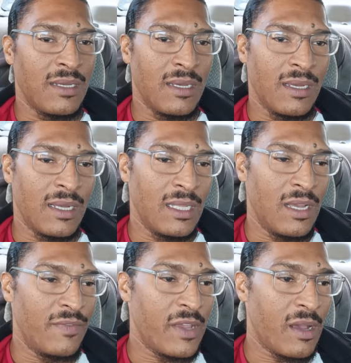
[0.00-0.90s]
I
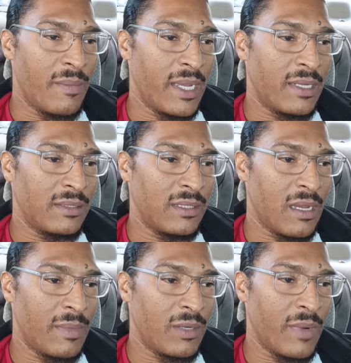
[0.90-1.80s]
love y'all, man. Y'all
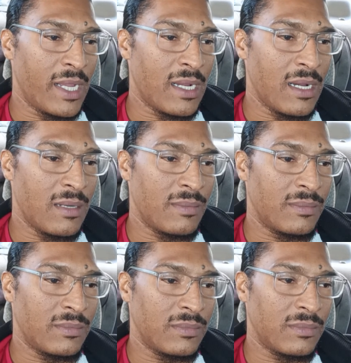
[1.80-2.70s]
better wake up.
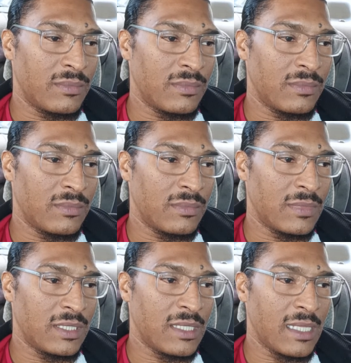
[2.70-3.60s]

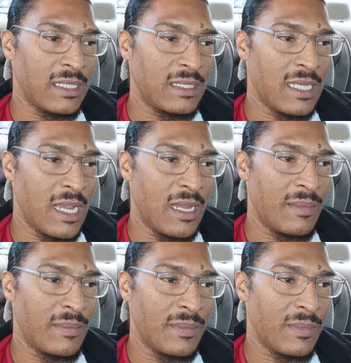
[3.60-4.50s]
This is not the time.